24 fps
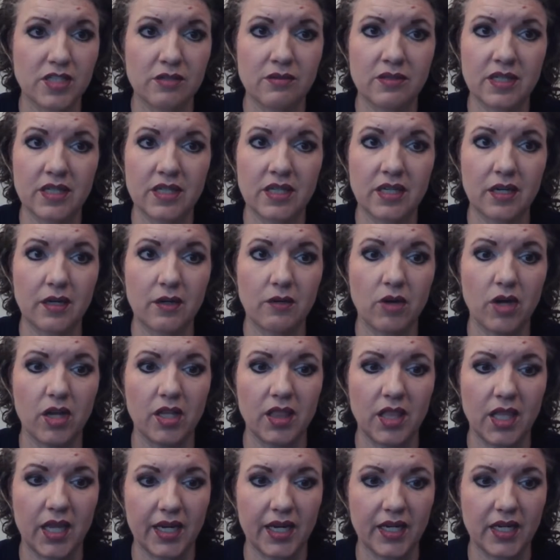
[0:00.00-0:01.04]
you can go
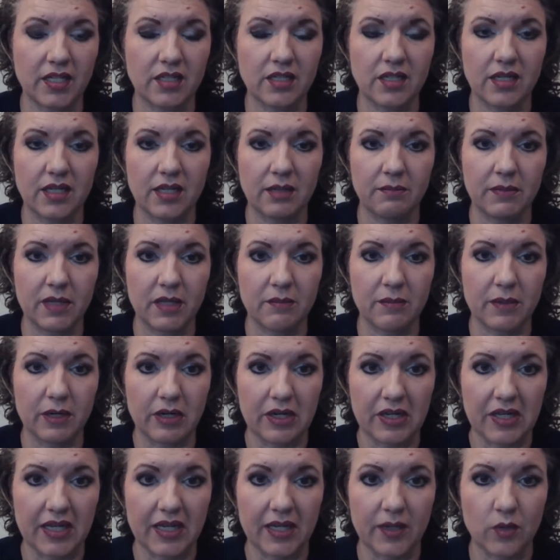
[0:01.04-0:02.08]
online and email
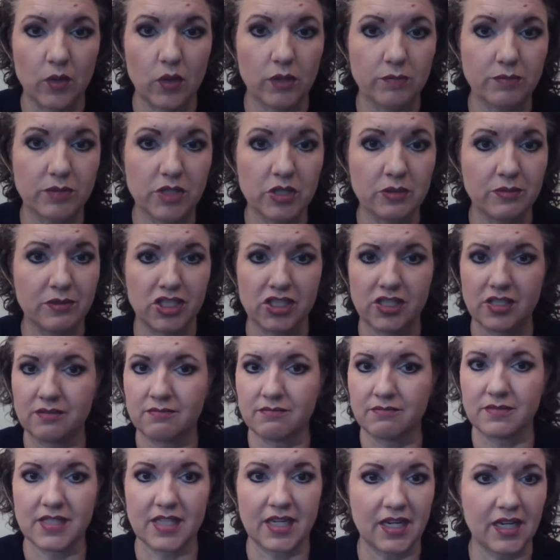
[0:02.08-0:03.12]
Mary Kay Corp too, and just
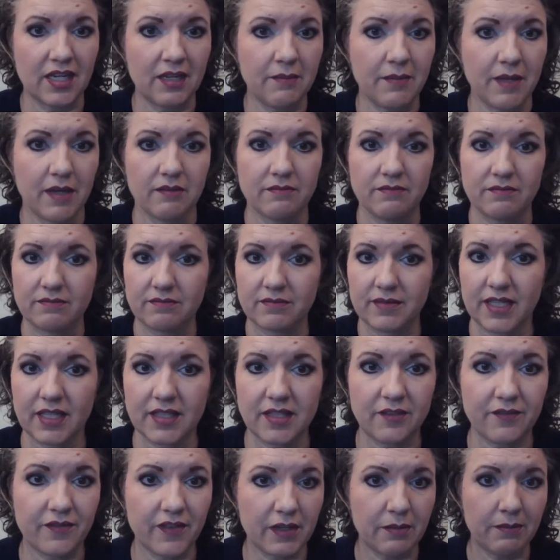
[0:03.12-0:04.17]
send an email, get
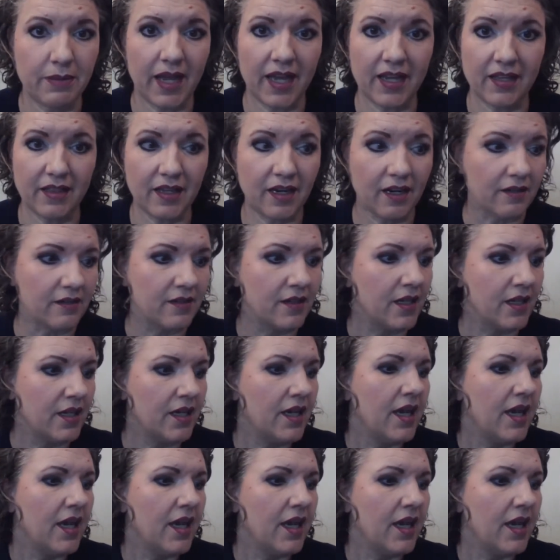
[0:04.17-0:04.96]
the feedback there.